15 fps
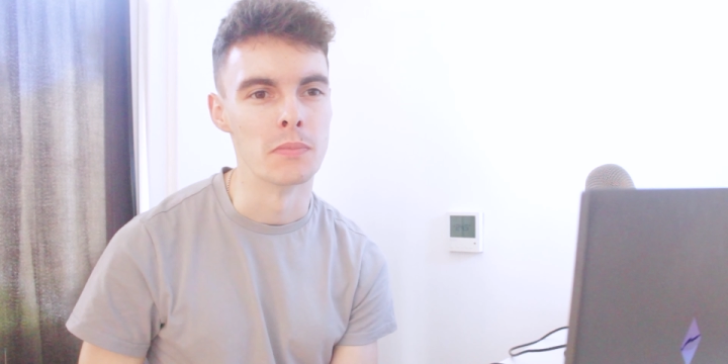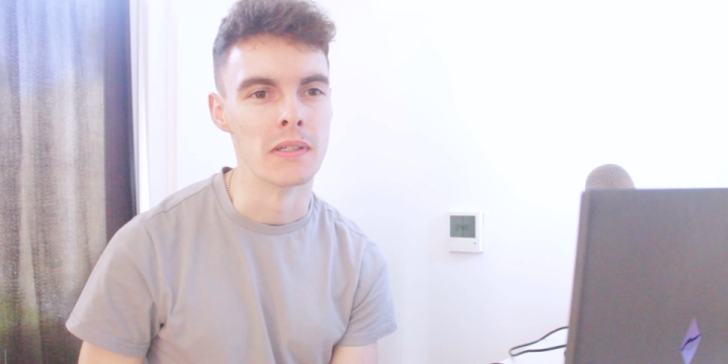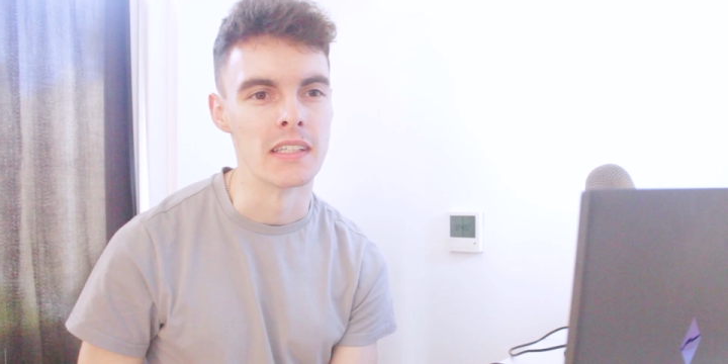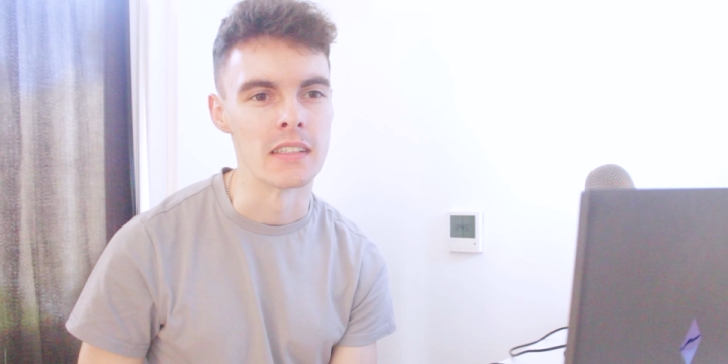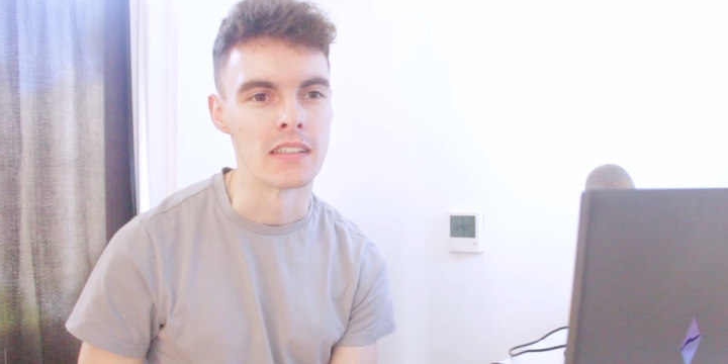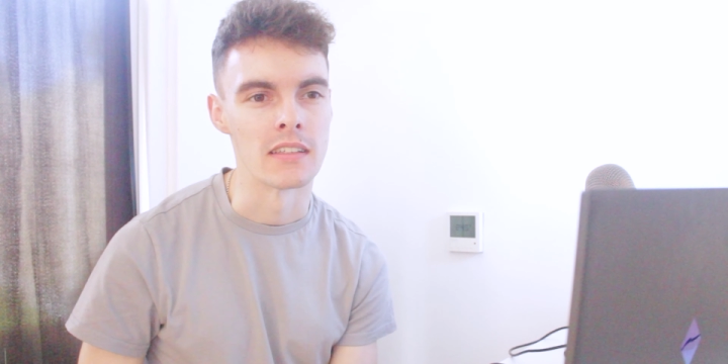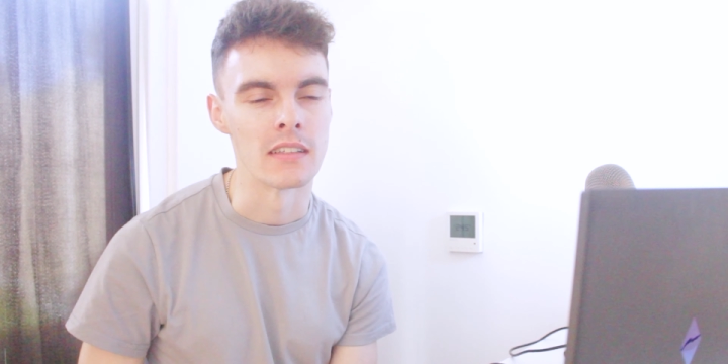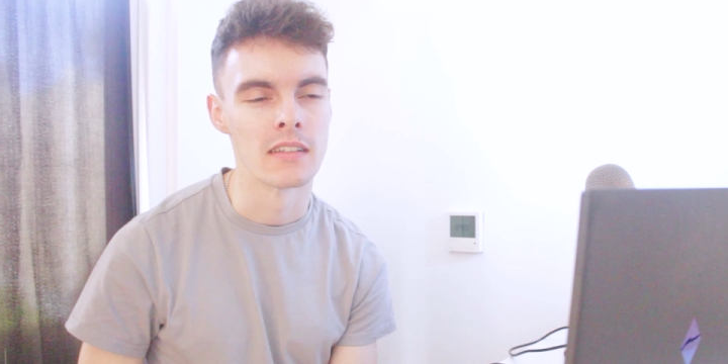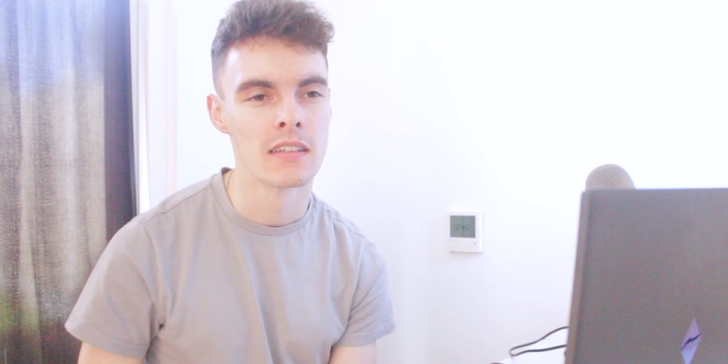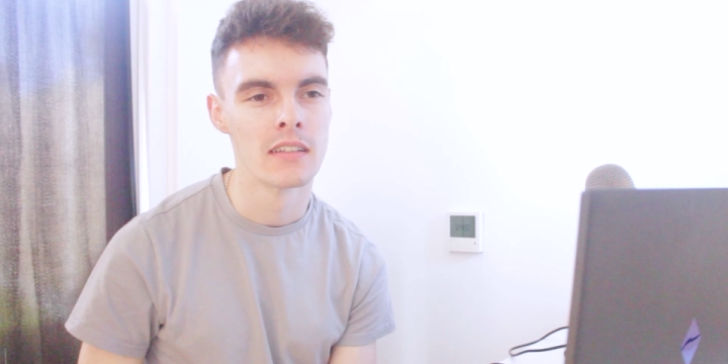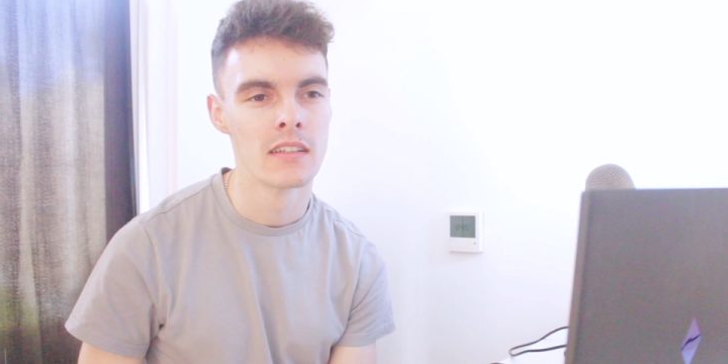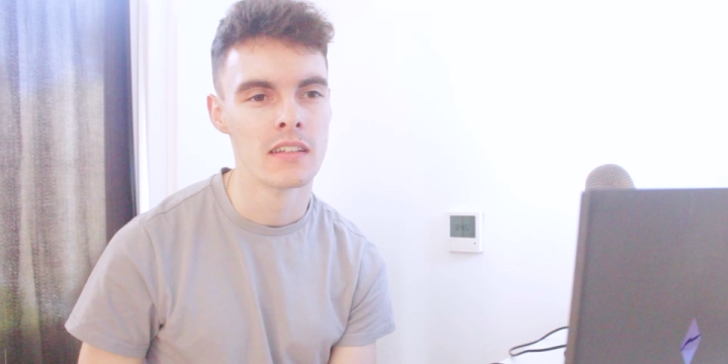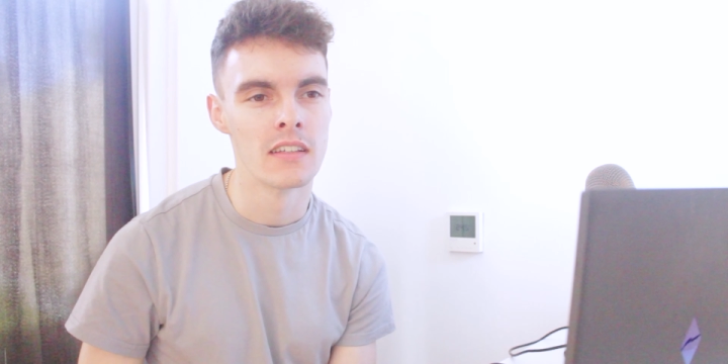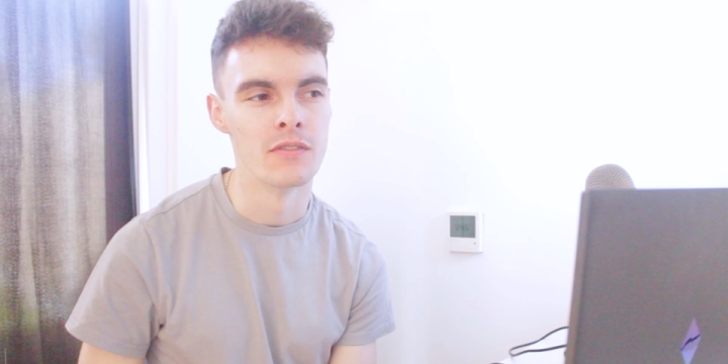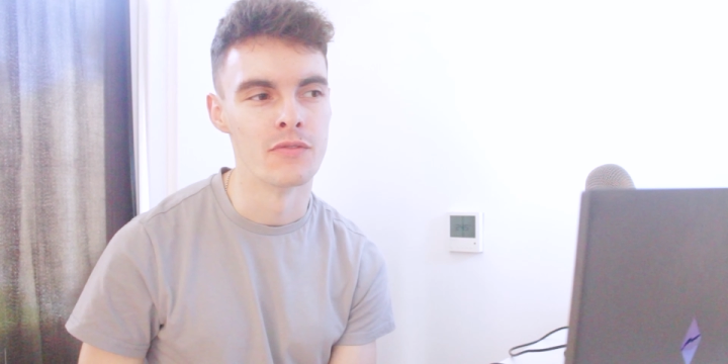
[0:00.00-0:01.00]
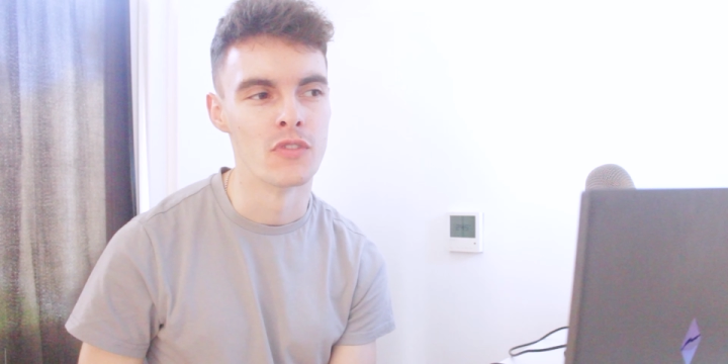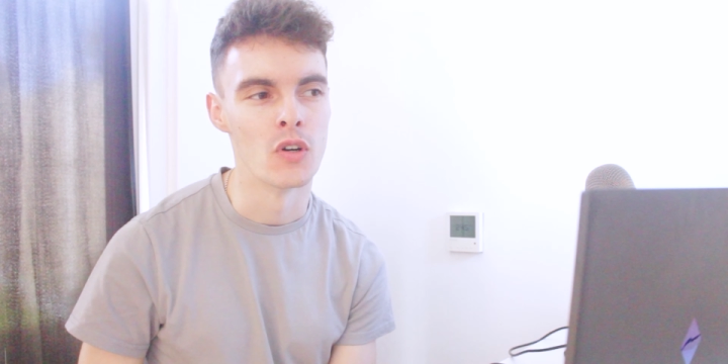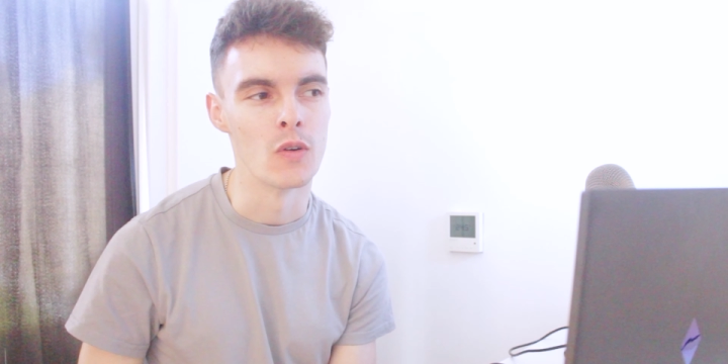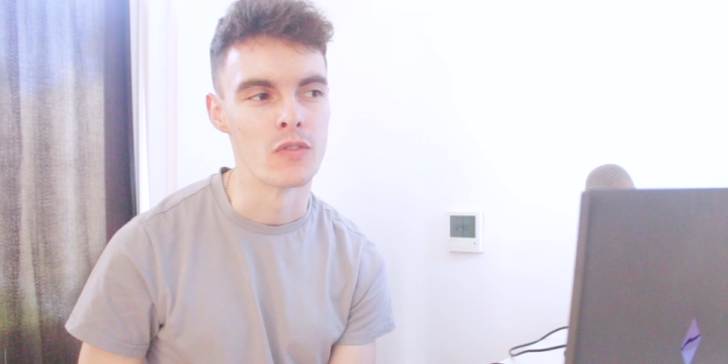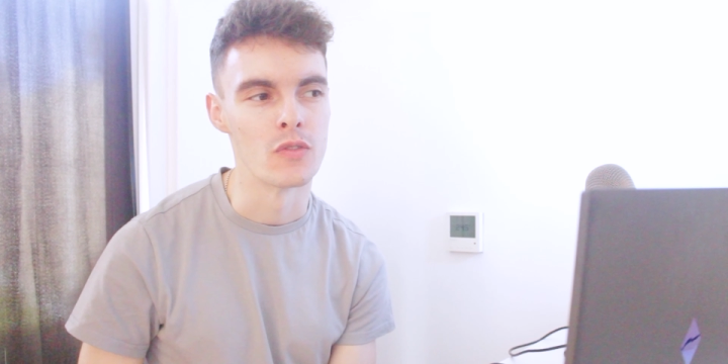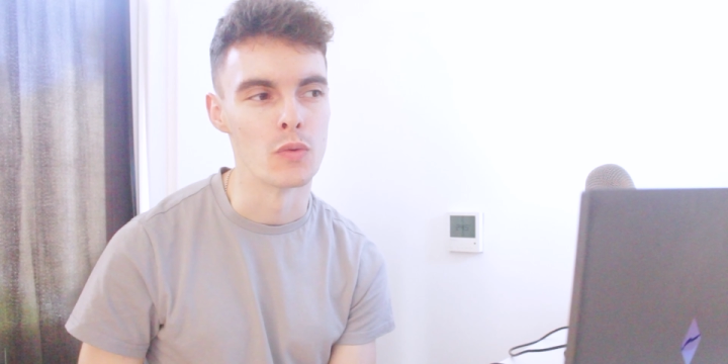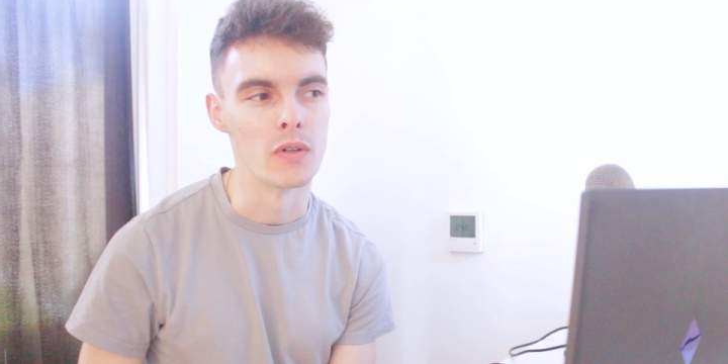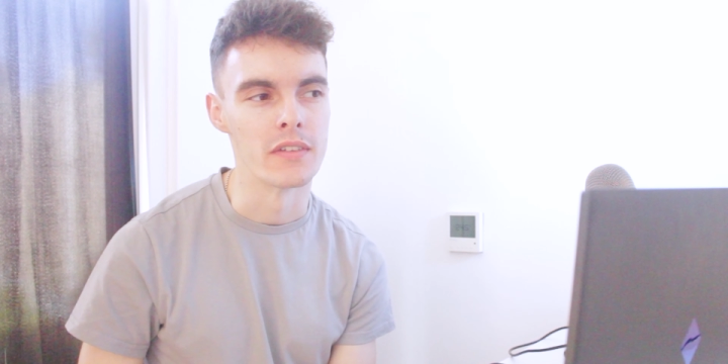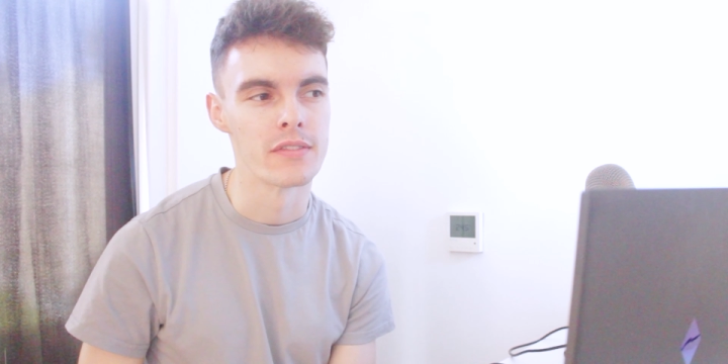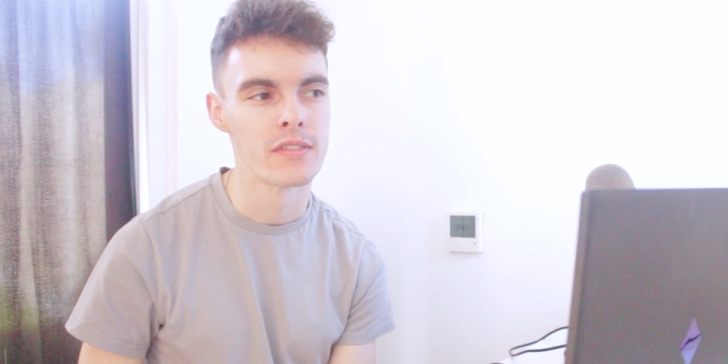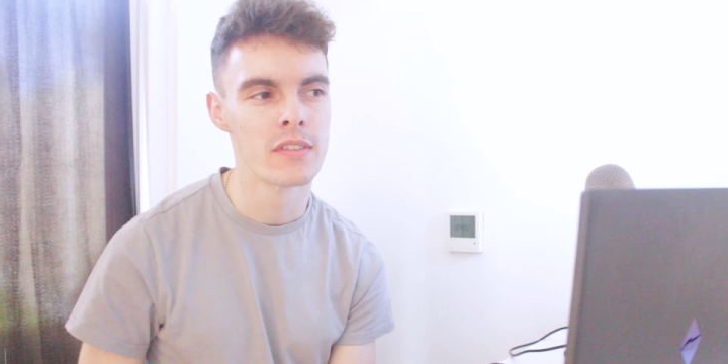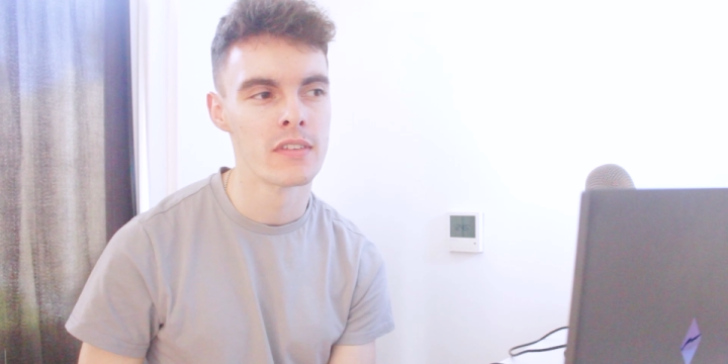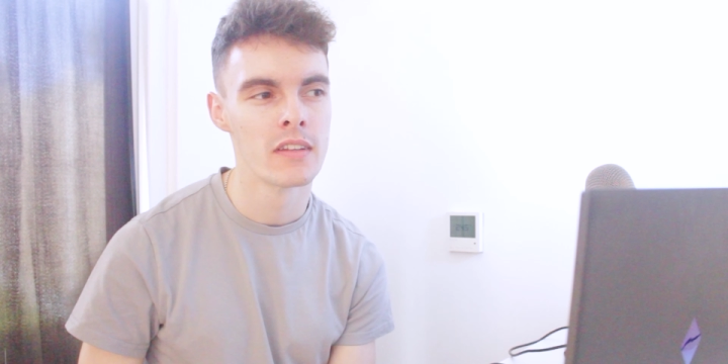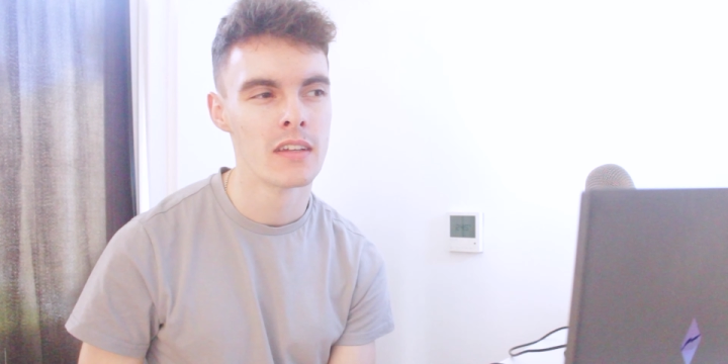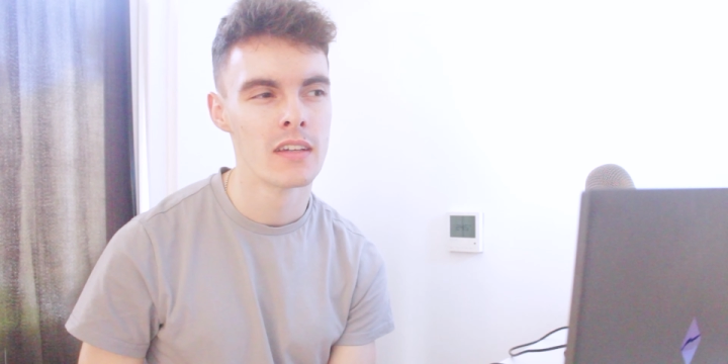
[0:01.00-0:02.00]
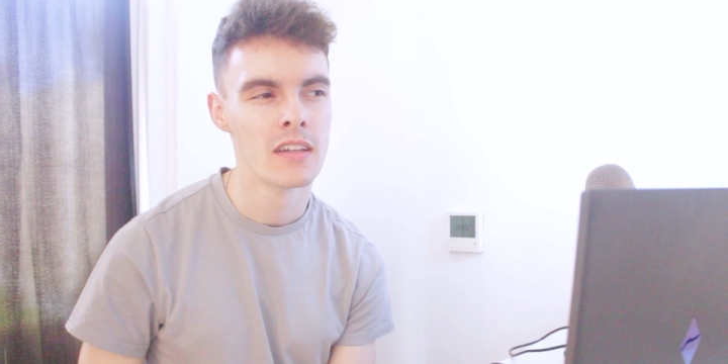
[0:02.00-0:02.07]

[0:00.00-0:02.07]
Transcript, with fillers: been involved with?